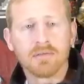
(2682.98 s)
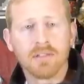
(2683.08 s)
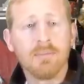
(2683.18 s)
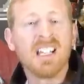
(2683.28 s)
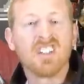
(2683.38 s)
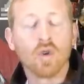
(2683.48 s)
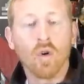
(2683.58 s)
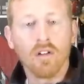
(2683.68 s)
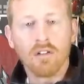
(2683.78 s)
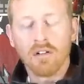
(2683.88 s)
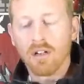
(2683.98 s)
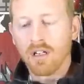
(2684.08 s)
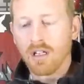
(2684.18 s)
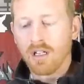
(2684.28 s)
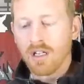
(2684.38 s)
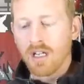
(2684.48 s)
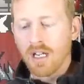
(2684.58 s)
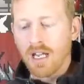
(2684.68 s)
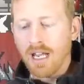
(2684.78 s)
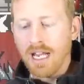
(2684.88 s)
The Minotaur,
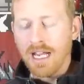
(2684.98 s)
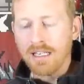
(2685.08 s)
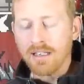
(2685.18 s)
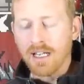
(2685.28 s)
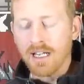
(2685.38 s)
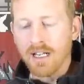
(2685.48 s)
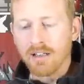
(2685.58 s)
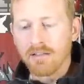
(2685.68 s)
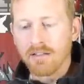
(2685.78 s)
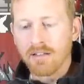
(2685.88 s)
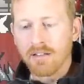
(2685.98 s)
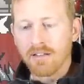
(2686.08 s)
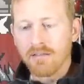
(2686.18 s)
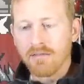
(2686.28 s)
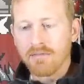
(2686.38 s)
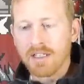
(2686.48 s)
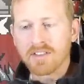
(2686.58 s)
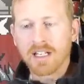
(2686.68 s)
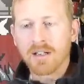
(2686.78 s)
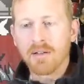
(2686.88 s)
and there's
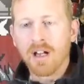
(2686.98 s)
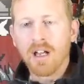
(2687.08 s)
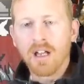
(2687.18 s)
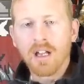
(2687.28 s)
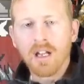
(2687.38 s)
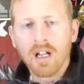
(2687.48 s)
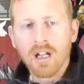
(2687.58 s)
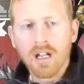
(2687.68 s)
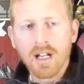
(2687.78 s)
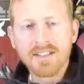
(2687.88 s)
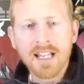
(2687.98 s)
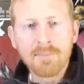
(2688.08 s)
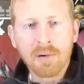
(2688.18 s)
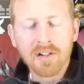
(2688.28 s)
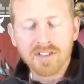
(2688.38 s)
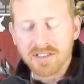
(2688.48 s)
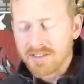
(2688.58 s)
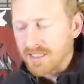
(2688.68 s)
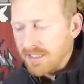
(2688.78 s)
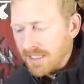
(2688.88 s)
like a dead person
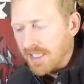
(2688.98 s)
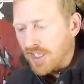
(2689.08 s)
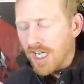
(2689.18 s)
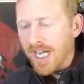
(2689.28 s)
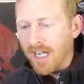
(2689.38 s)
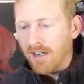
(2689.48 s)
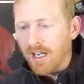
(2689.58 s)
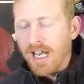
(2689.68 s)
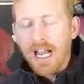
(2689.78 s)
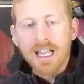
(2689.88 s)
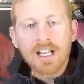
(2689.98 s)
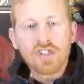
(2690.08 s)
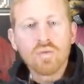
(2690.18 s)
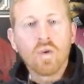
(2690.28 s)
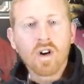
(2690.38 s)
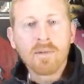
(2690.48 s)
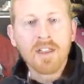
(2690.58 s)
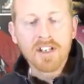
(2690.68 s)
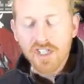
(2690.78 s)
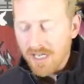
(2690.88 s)
sitting in a chair, and as you walk by
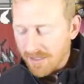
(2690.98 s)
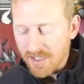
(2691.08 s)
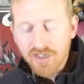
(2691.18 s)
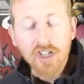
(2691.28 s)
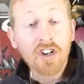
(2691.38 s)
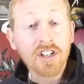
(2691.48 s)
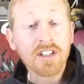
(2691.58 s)
the chair they just turn to